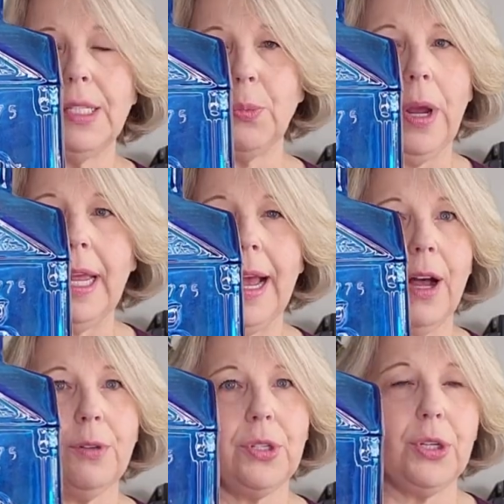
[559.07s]
way
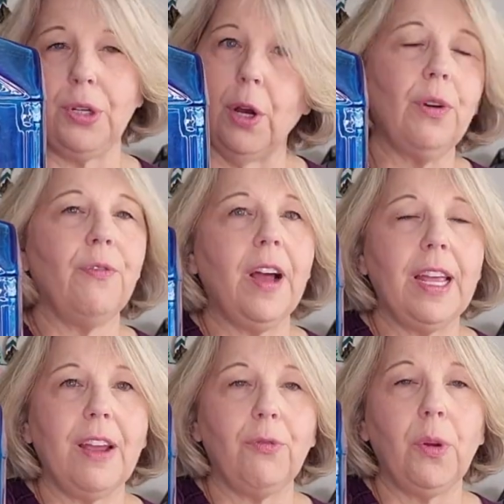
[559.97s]
out to notify
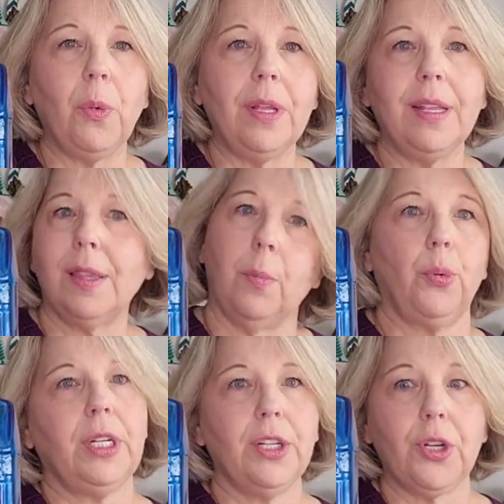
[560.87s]
everyone that the
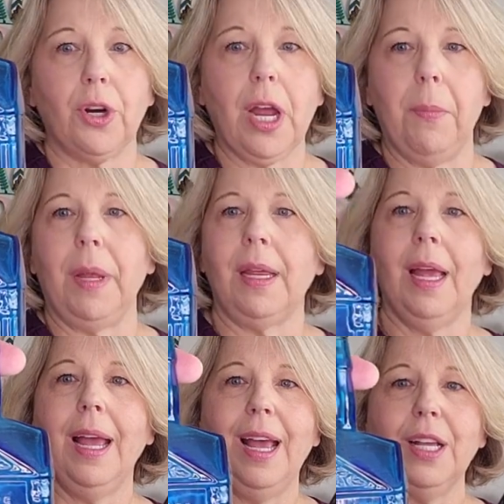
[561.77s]
British are coming.
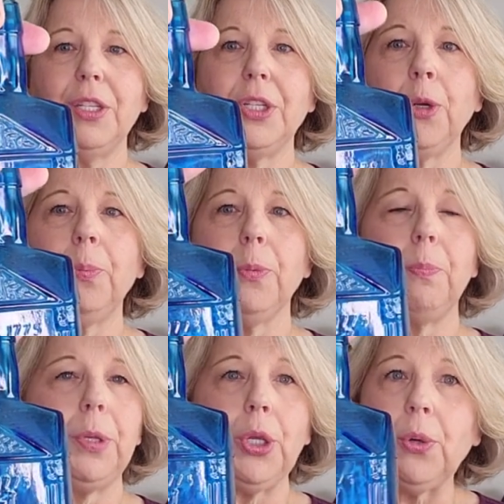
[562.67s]
Super
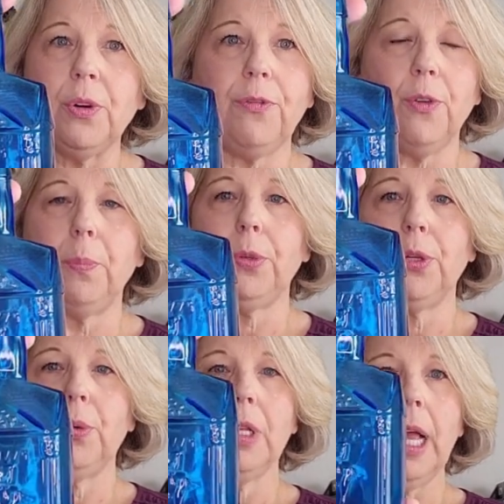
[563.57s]
beautiful
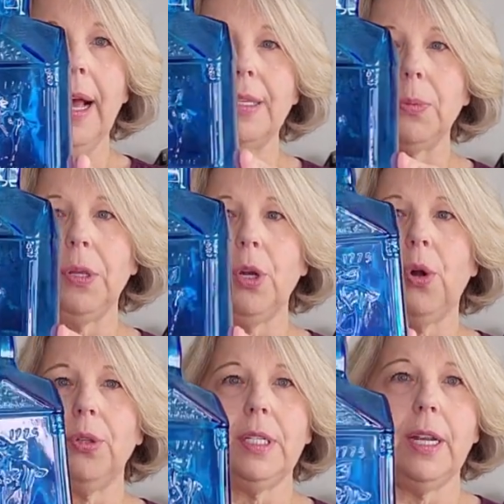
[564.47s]
blue glass. When you
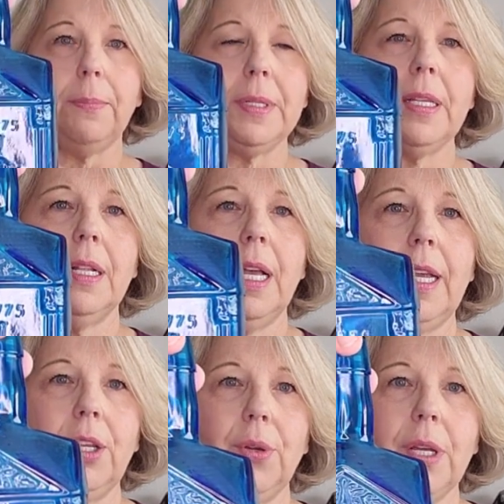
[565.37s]
hold it up to the
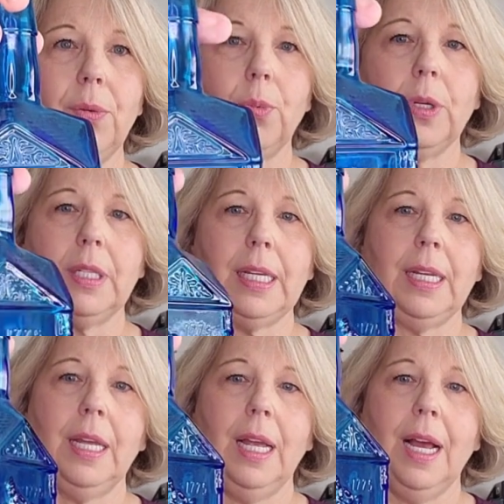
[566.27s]
light, you can really
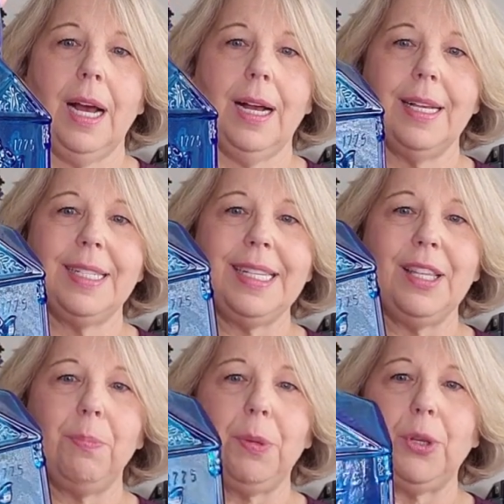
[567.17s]
see
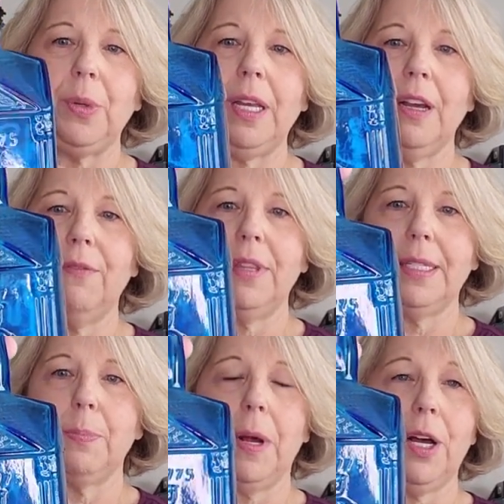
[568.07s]
the beauty of this
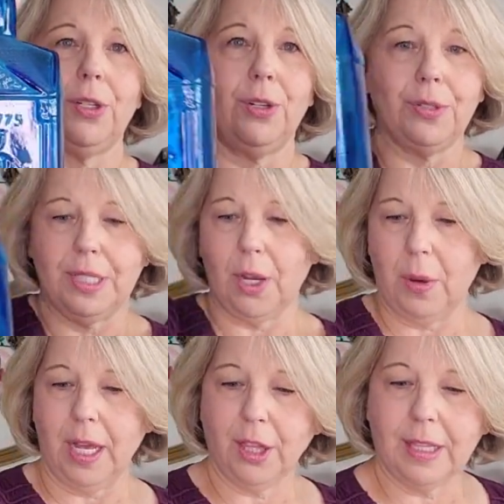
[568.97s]
bottle. So
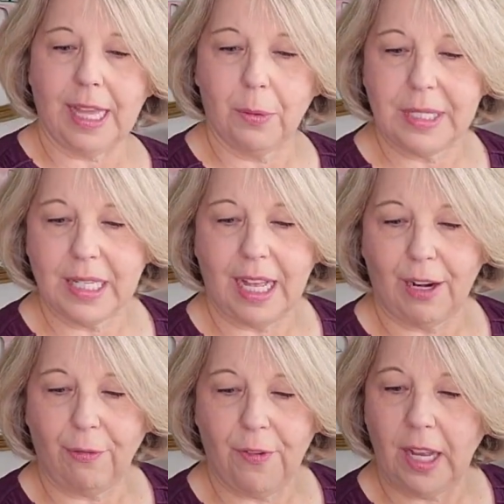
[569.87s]
I thought that was a lot
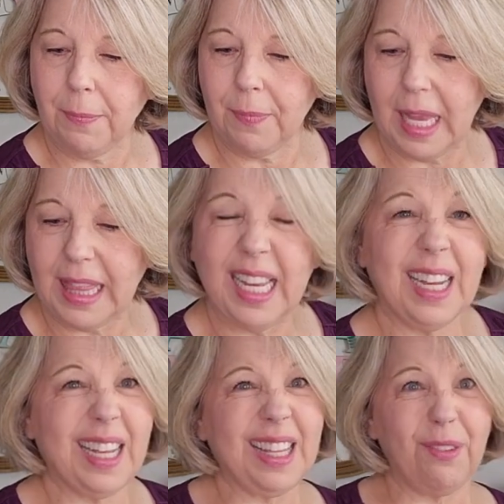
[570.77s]
of fun. I think I
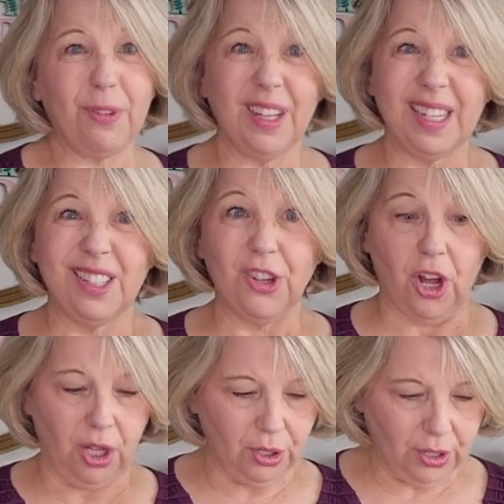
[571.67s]
got that for like $1.